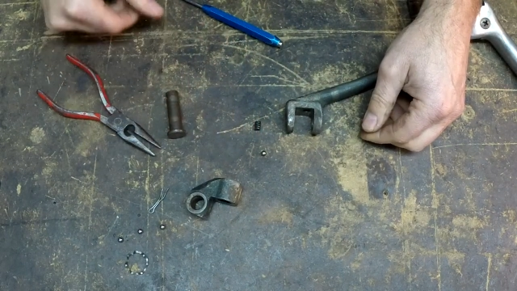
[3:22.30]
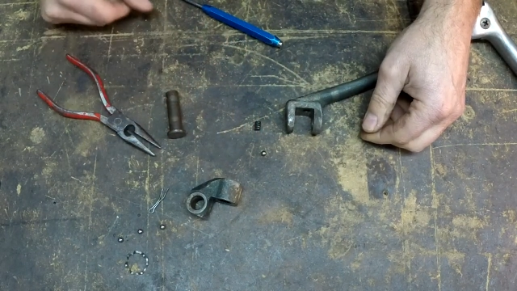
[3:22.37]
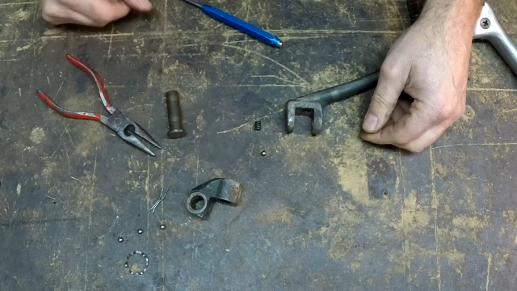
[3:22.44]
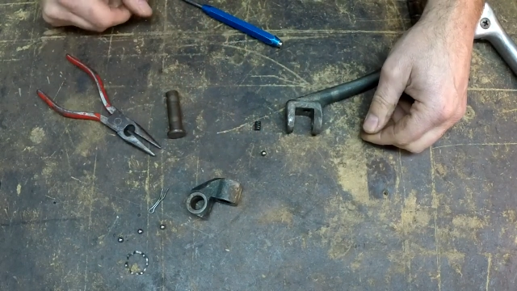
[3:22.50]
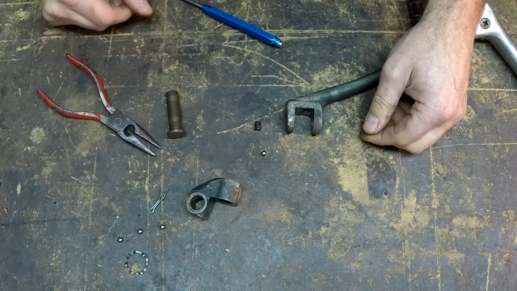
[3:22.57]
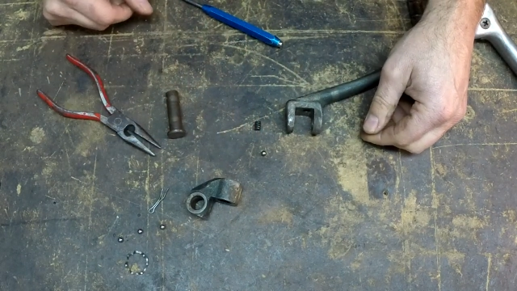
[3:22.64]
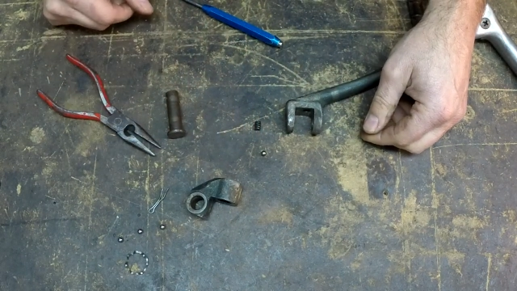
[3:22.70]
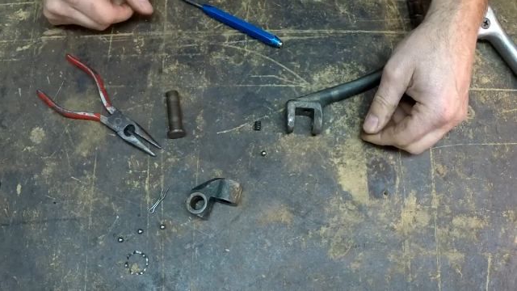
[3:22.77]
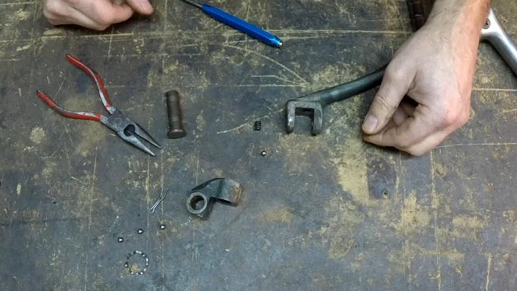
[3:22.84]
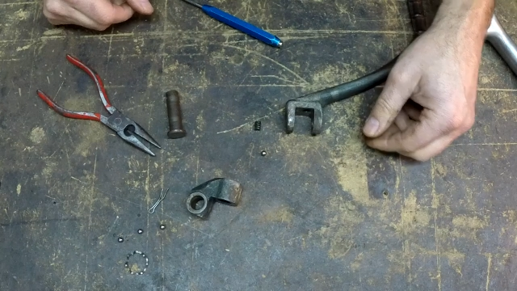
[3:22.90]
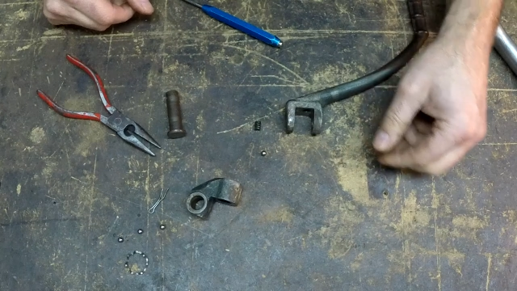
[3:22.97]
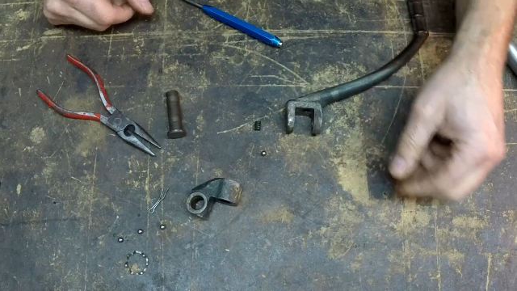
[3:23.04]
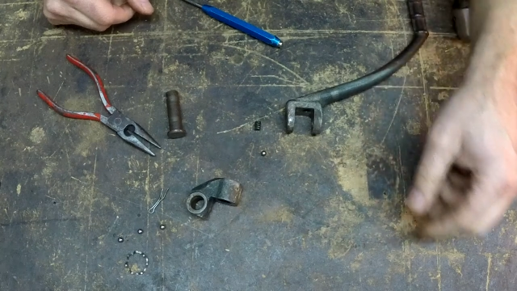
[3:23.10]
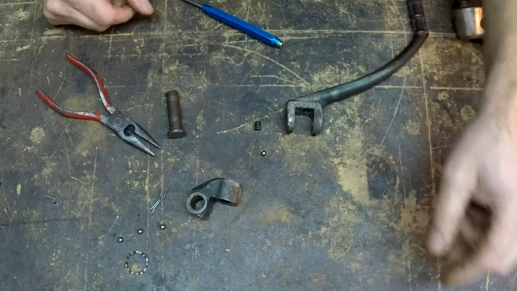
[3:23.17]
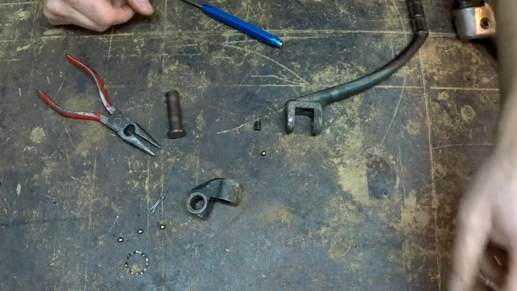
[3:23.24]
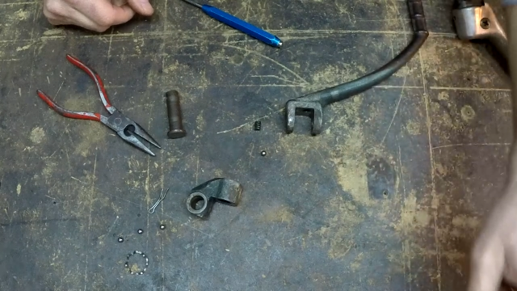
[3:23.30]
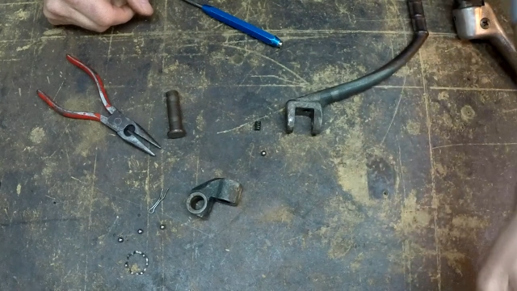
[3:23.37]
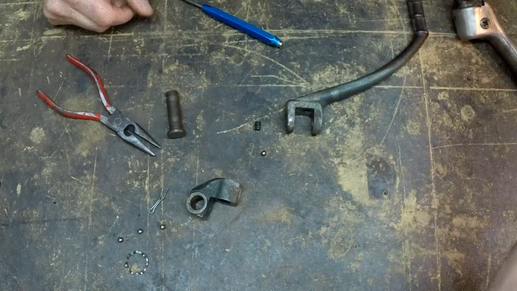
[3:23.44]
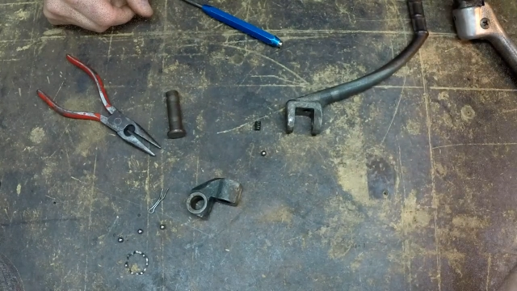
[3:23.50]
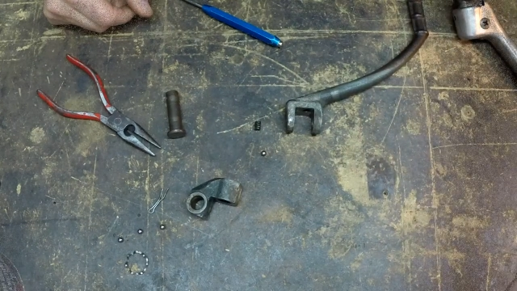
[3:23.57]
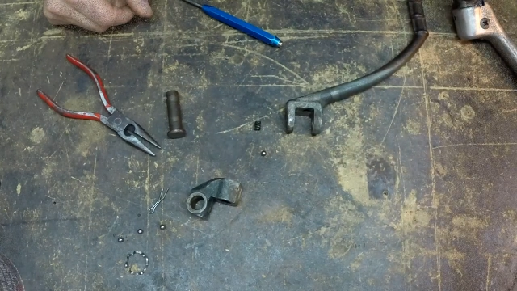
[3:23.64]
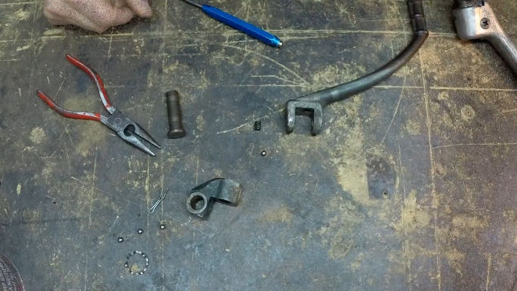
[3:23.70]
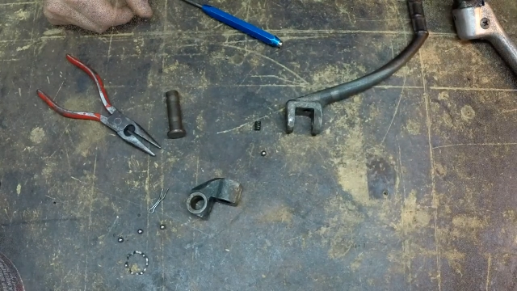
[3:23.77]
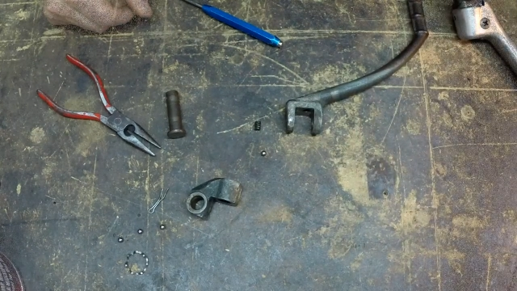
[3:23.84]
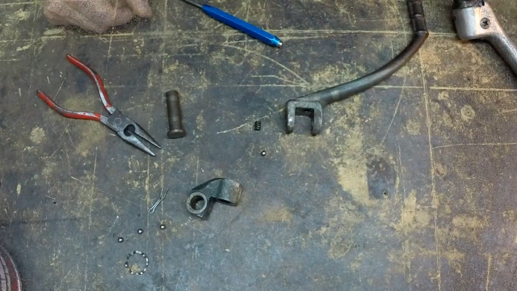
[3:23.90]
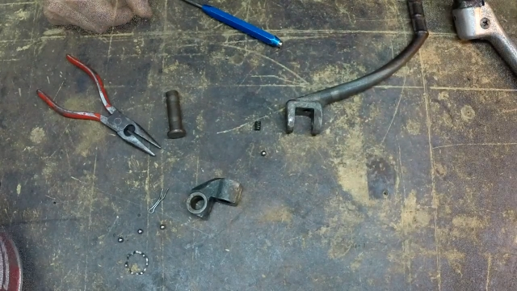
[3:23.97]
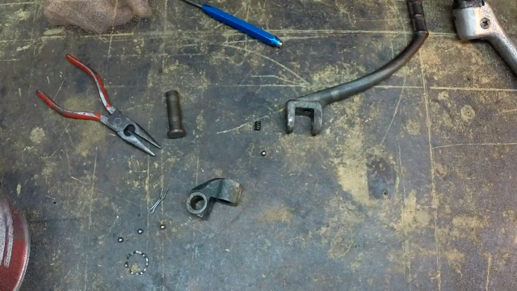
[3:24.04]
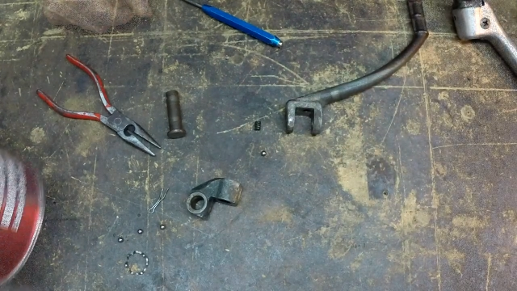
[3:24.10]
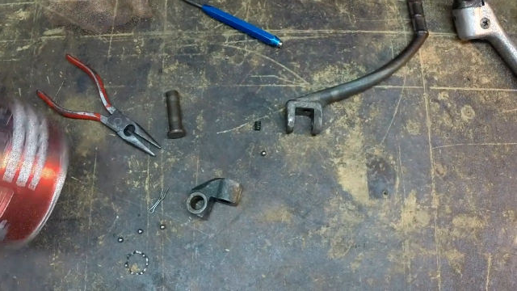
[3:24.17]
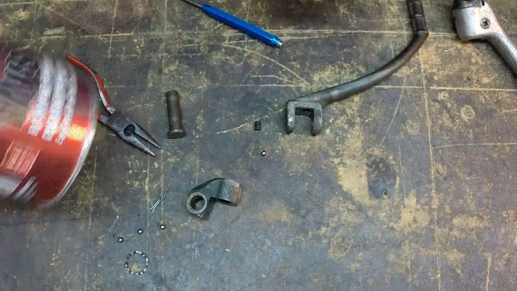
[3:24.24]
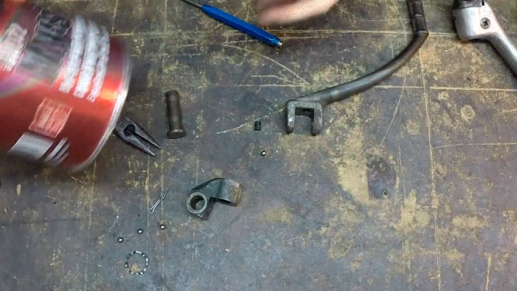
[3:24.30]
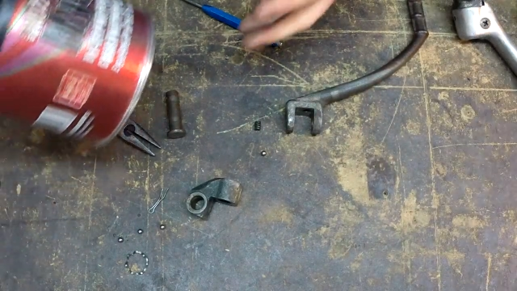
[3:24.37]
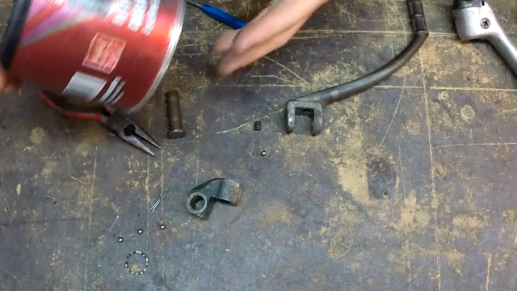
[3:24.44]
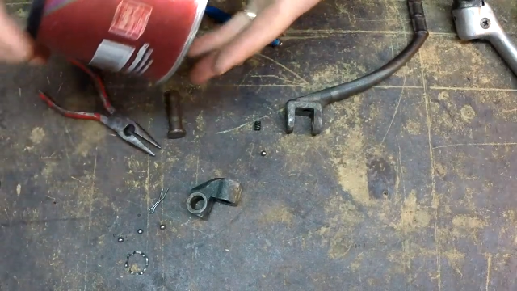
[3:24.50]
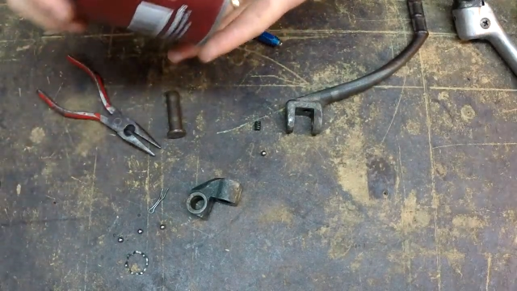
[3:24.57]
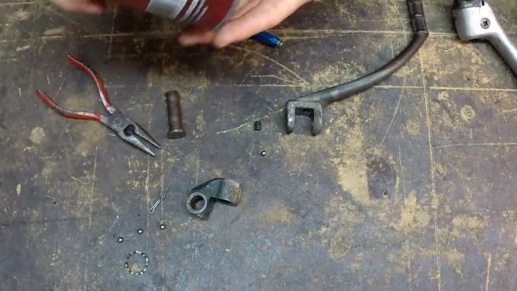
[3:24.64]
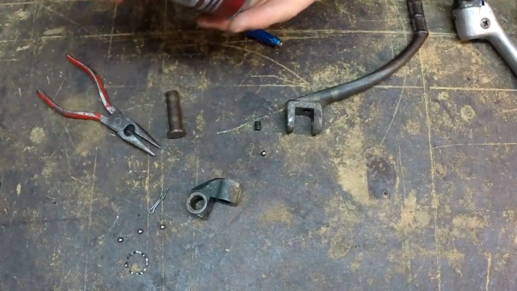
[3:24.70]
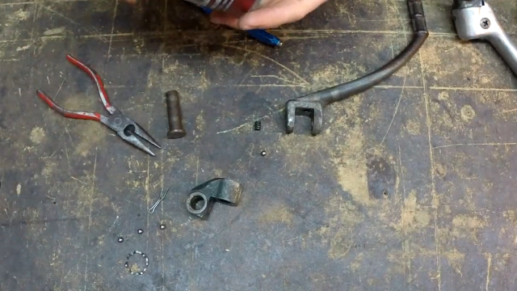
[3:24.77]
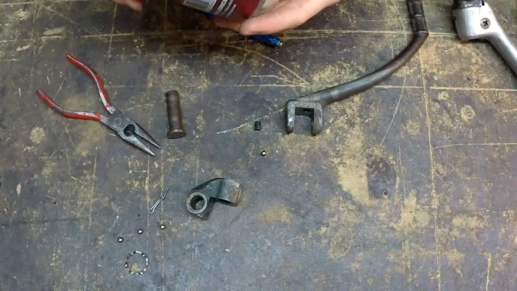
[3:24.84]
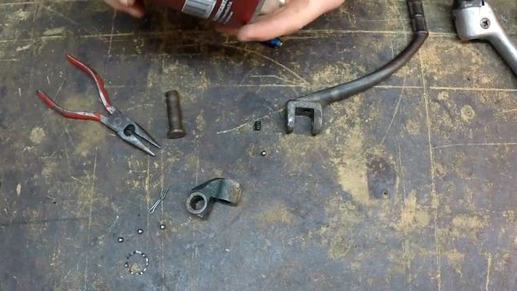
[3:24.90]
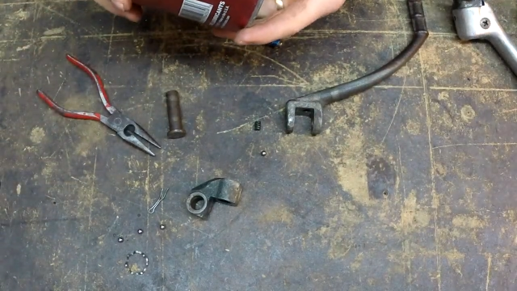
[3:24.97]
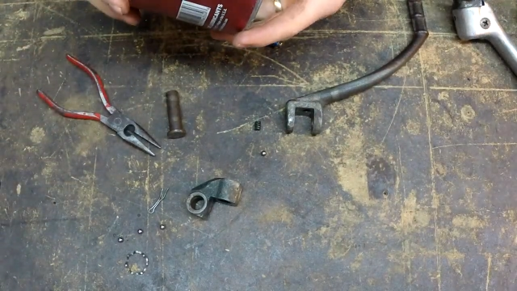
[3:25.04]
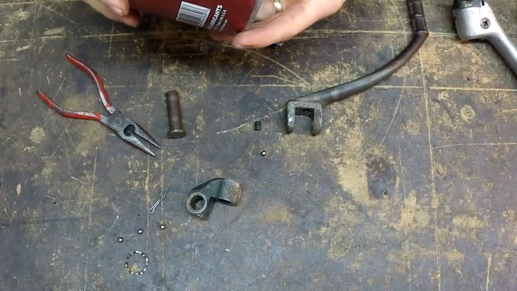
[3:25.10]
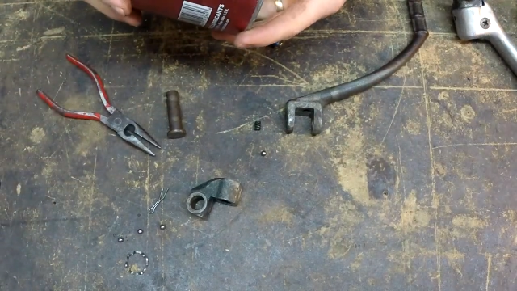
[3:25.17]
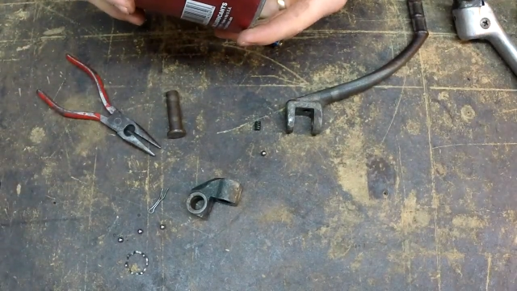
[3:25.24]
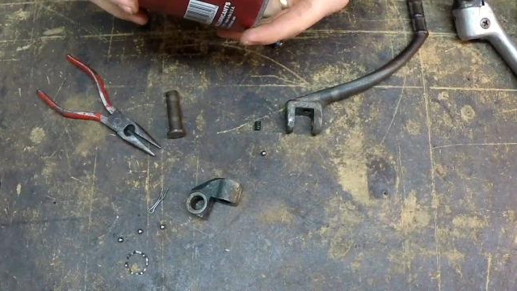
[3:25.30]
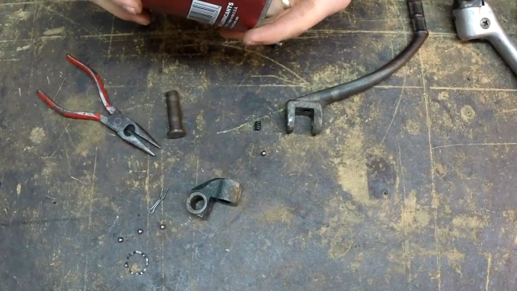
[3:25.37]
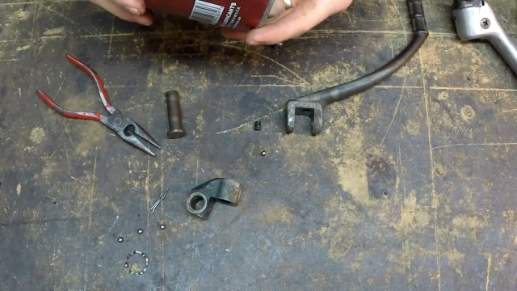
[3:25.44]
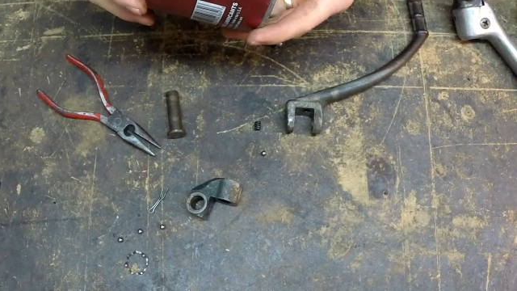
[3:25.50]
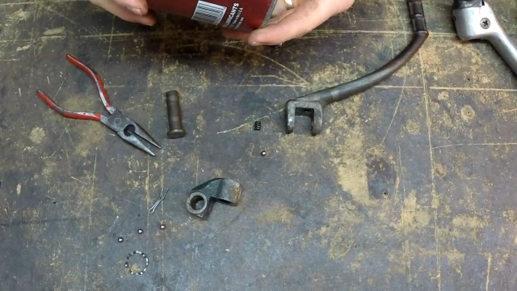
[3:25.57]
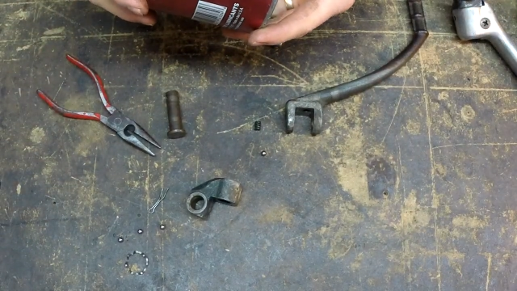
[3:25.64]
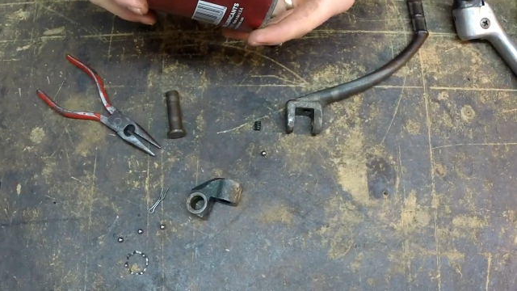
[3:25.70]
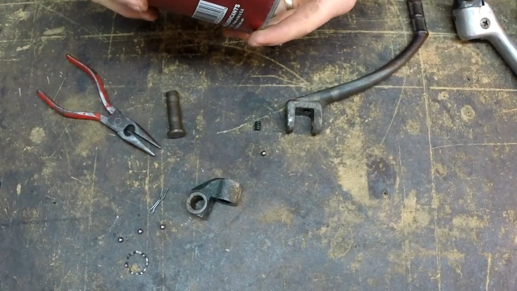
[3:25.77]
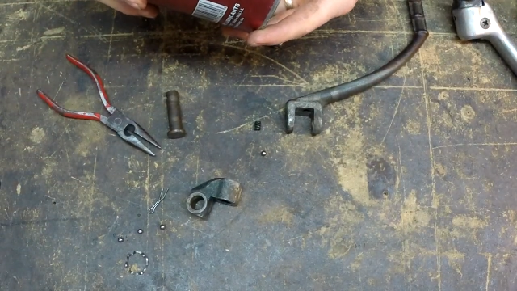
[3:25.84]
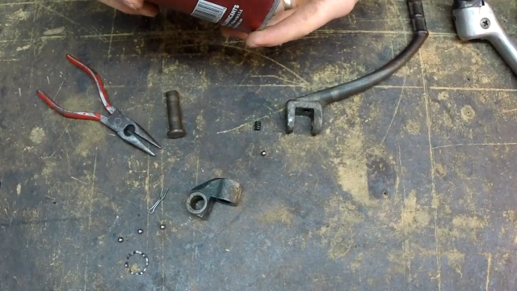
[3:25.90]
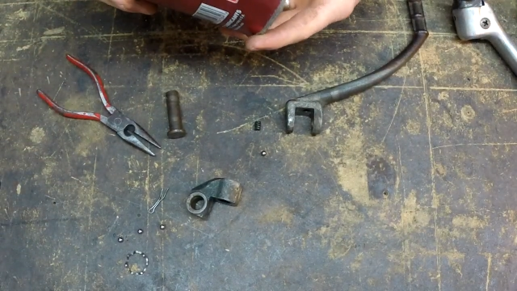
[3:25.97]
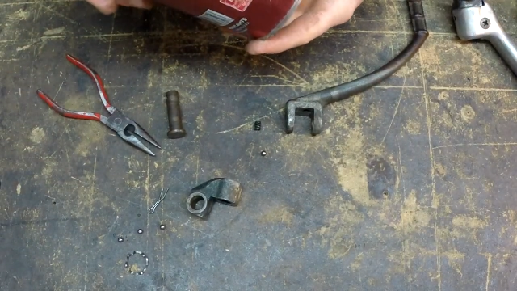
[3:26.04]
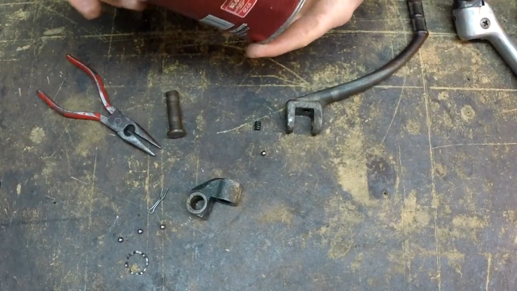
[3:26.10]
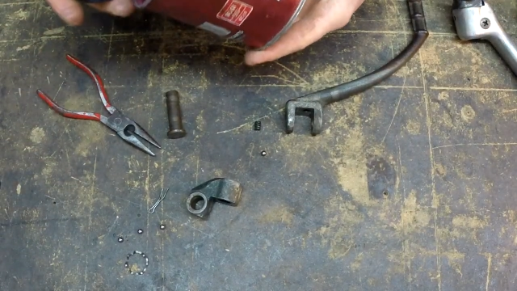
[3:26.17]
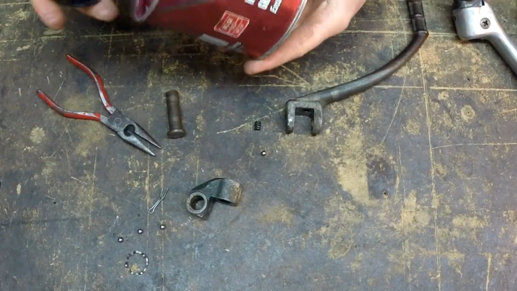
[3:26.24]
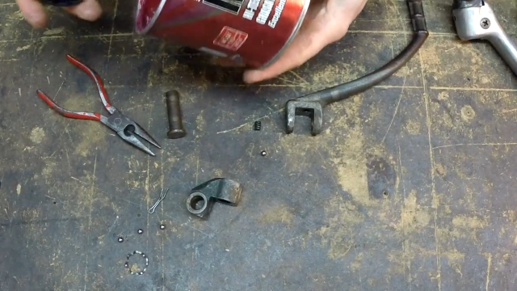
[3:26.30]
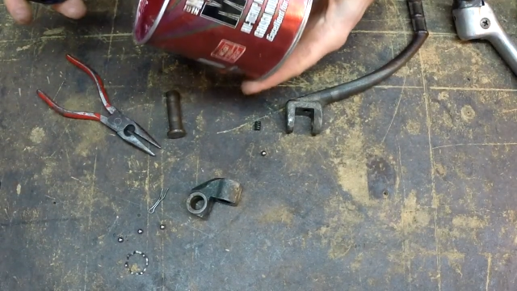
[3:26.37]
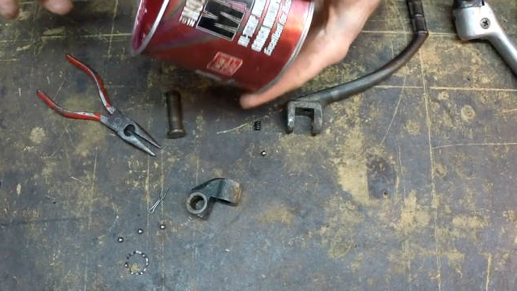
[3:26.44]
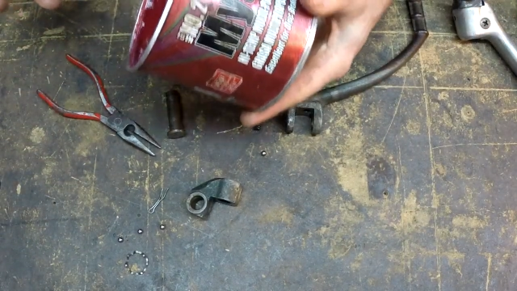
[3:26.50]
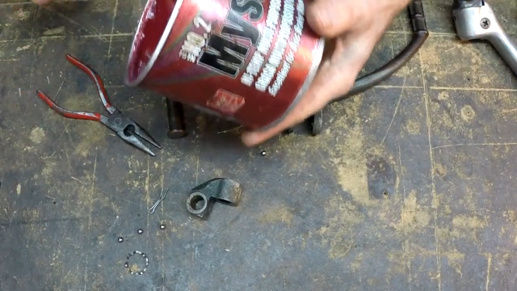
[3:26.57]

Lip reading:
Nobody's mouth can be seen.